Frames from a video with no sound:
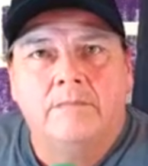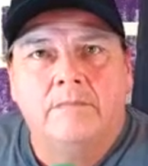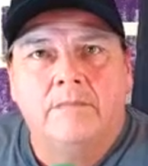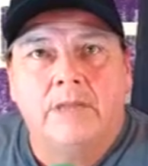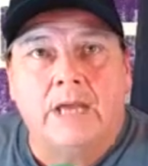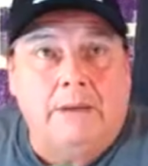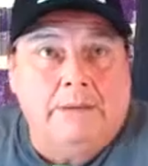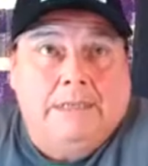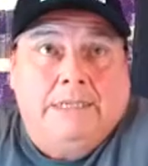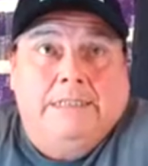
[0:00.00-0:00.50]

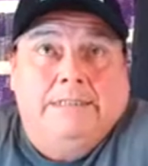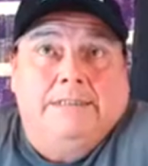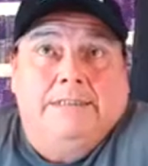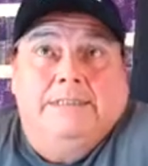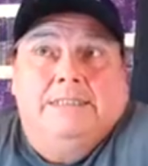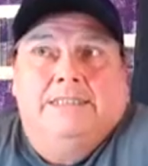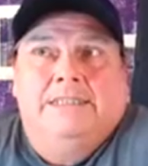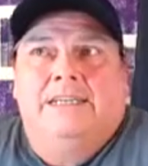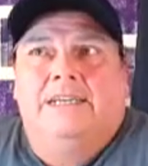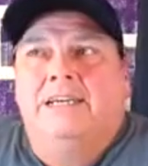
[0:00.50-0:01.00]
I mean,
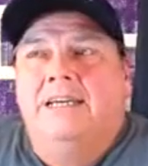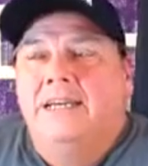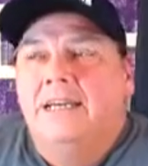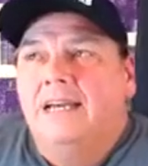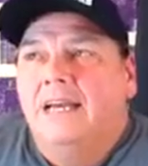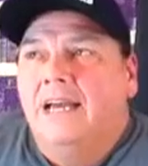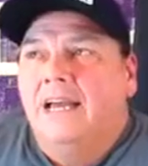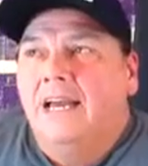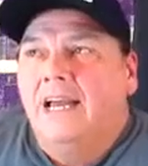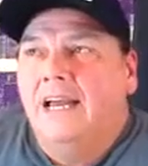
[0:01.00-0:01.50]

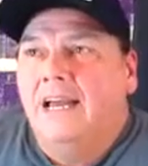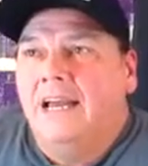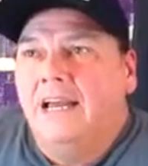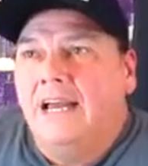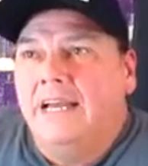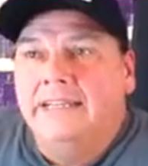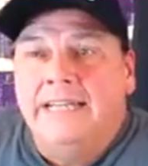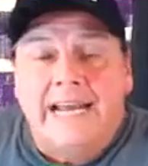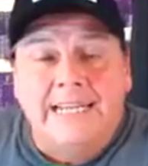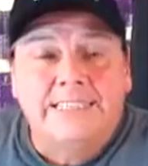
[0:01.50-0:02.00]

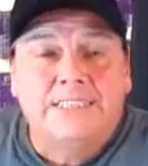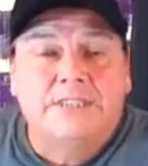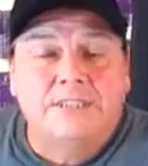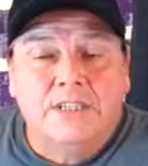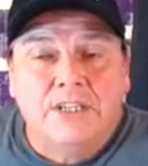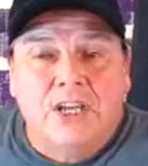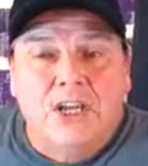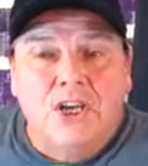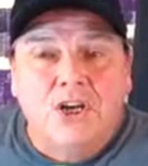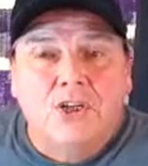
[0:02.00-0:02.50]
and that's
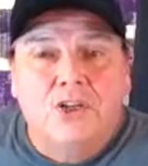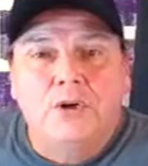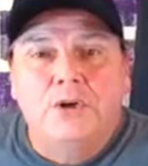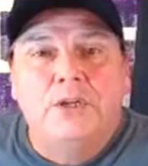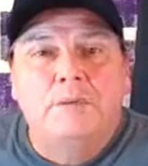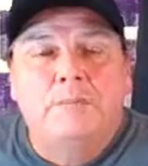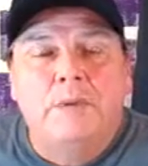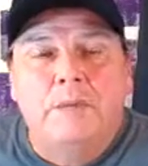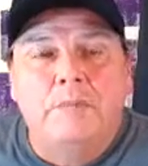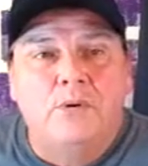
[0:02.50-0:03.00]

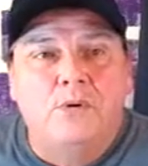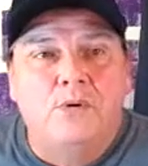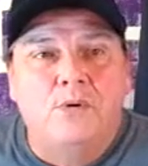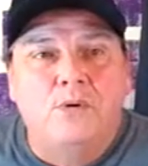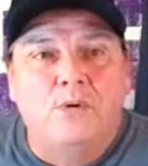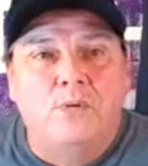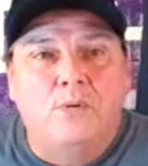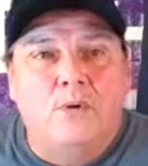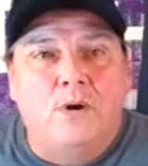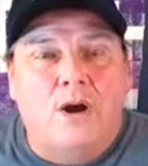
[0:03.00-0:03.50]
including people
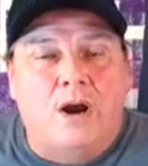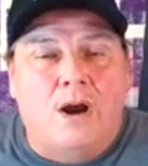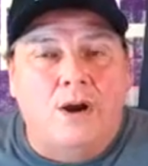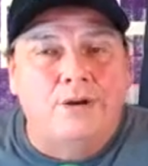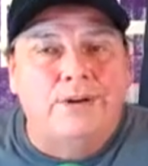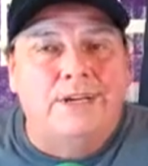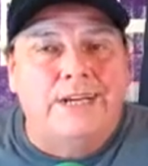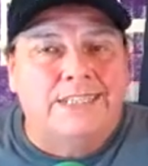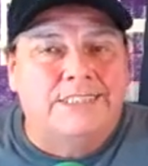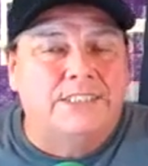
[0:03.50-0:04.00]
who
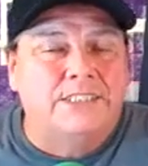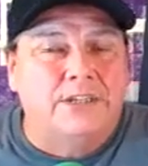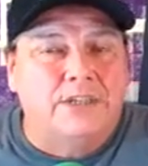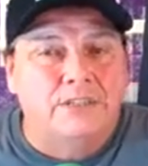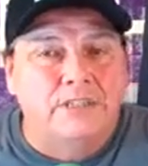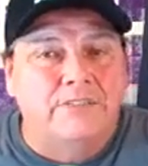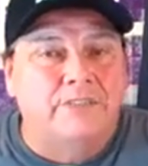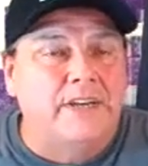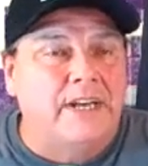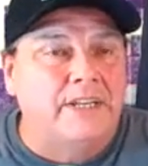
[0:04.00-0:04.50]
aren't necessarily
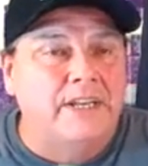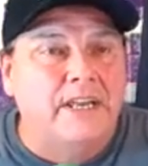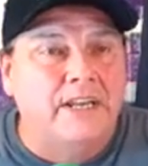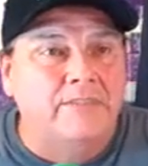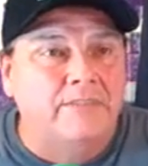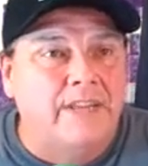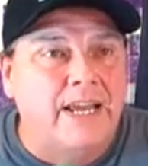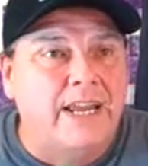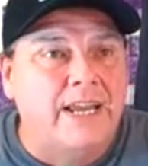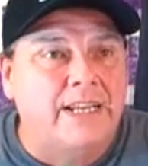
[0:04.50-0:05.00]
living on
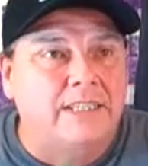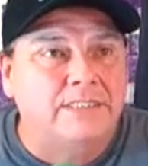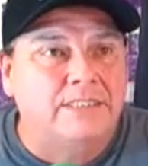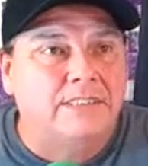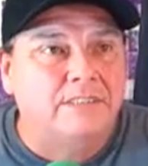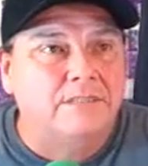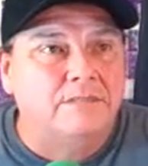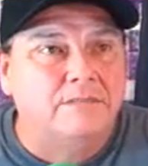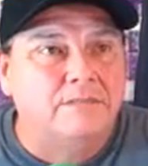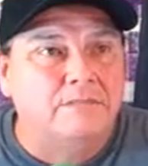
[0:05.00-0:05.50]
Native
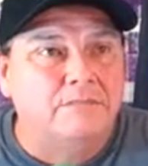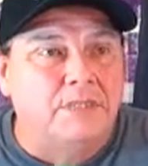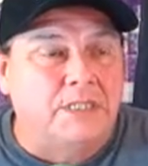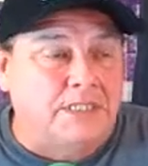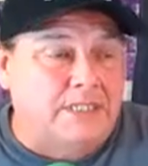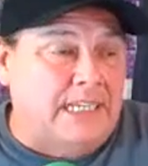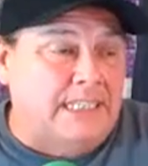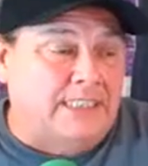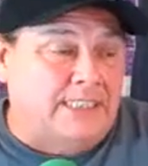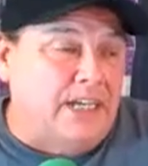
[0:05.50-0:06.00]
lands,
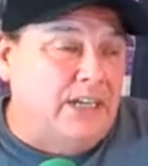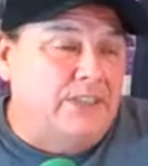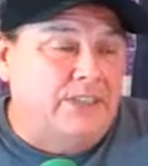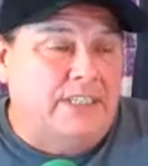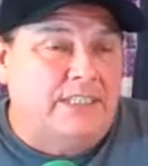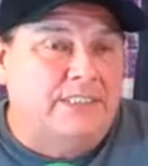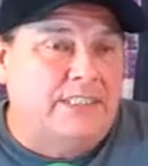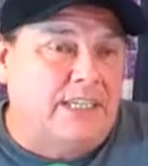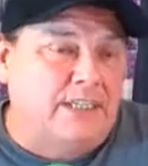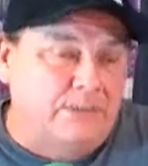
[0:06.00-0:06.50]
because that's the other thing
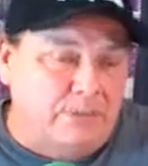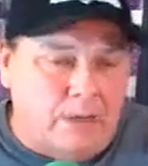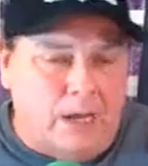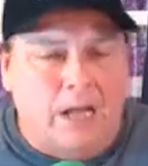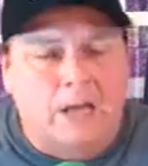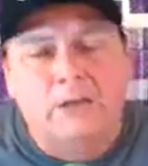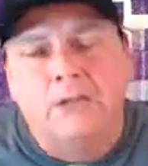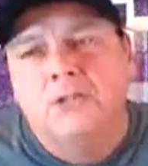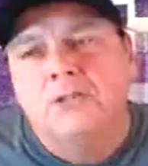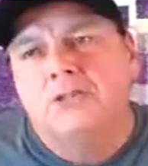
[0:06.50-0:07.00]
they say.
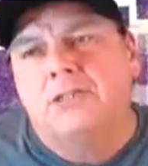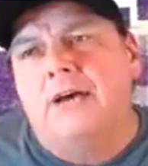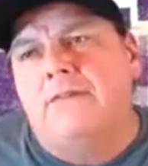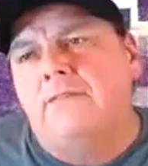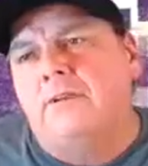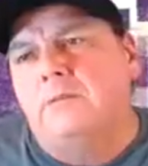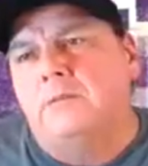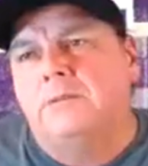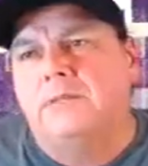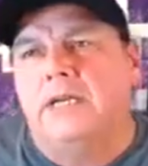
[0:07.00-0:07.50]
Well,
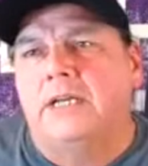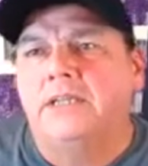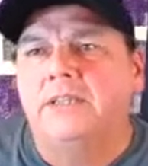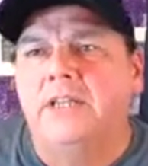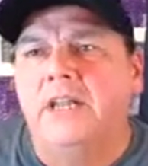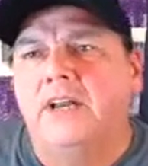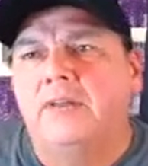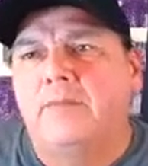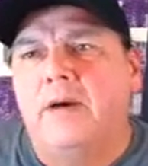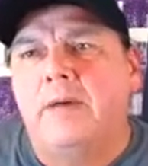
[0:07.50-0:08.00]
70% of the
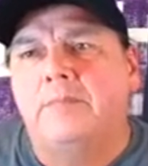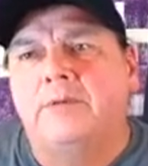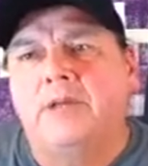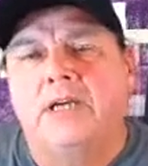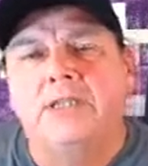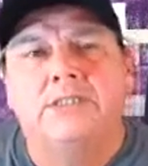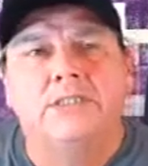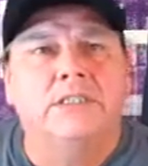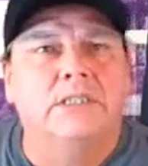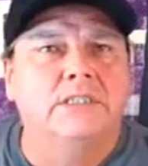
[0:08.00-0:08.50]
Native
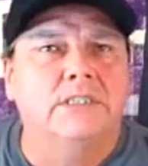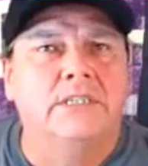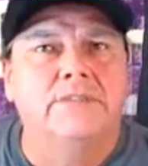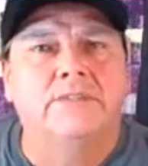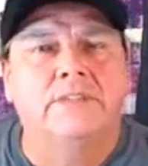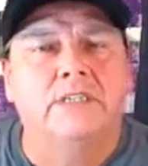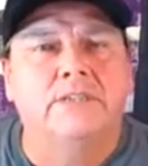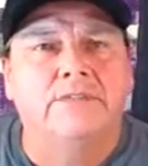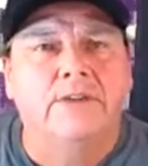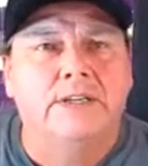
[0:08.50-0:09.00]
population doesn't
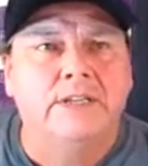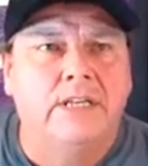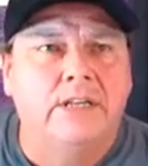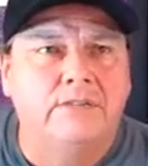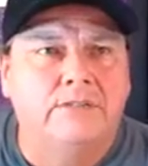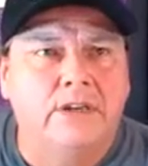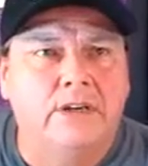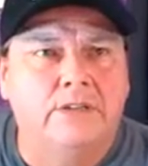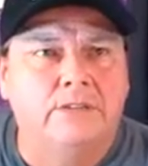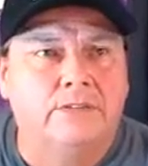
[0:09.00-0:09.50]
even live on
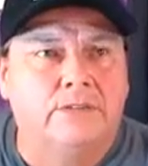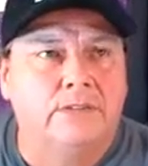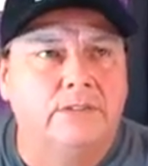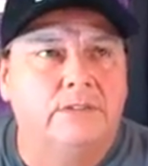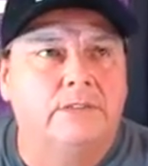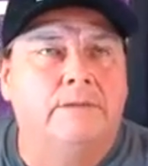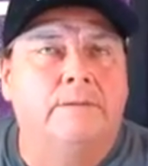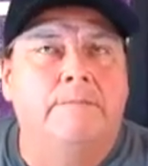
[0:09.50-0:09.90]
Native territories.